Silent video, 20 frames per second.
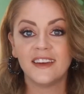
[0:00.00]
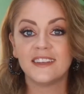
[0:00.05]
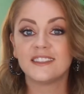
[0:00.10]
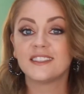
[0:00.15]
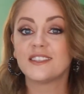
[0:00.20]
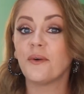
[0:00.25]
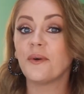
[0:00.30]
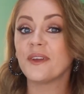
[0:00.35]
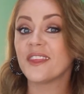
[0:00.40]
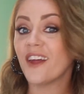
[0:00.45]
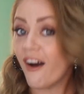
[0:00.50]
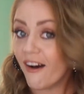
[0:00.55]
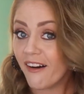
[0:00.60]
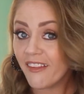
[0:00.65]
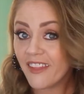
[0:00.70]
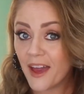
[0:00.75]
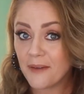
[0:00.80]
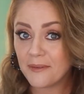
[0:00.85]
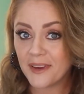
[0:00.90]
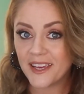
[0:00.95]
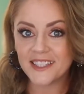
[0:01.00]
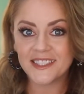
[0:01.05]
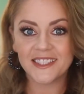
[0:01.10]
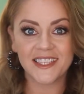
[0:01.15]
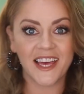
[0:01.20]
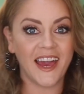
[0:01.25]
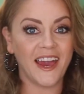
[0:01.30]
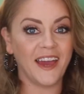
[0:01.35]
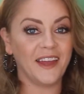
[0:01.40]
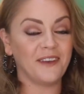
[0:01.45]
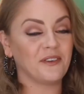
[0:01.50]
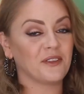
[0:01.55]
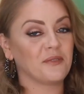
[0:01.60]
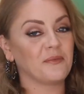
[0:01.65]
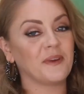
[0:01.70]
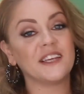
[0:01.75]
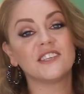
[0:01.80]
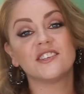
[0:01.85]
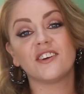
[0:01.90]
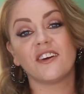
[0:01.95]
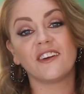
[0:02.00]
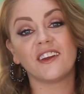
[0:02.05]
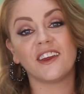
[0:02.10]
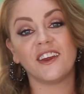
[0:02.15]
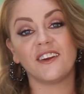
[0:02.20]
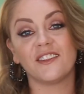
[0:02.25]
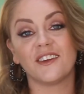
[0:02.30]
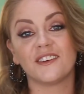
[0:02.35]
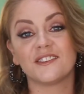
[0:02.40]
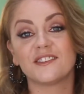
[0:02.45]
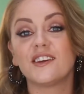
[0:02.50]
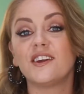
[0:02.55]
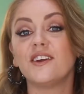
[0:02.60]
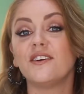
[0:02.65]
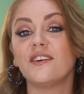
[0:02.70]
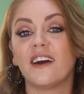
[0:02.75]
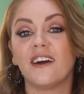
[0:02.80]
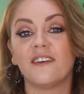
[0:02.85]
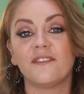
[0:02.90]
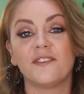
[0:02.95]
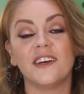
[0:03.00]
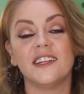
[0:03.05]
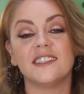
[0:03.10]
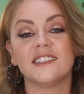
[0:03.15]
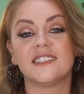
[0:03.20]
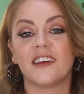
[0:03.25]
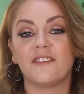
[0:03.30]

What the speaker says: So with all that being said, with me showing you those cute outfits